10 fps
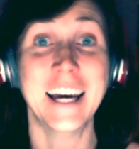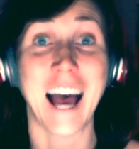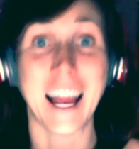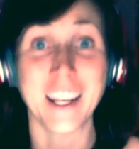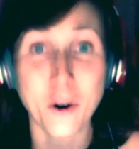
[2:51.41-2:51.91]

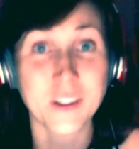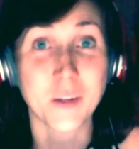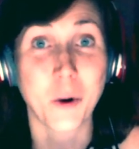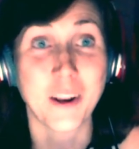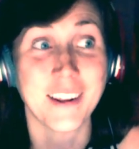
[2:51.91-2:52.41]
I know
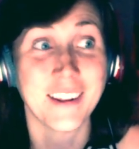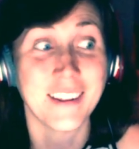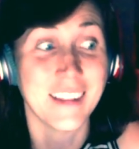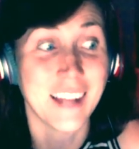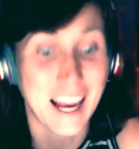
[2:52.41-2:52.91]
someone
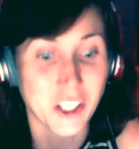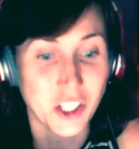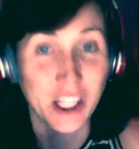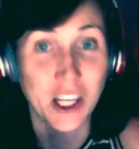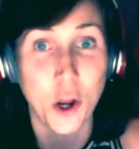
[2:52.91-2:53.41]
that
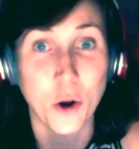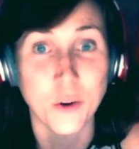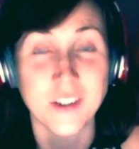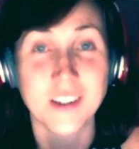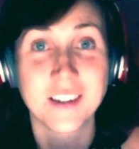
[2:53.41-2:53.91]
actually
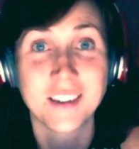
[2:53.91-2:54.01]
knows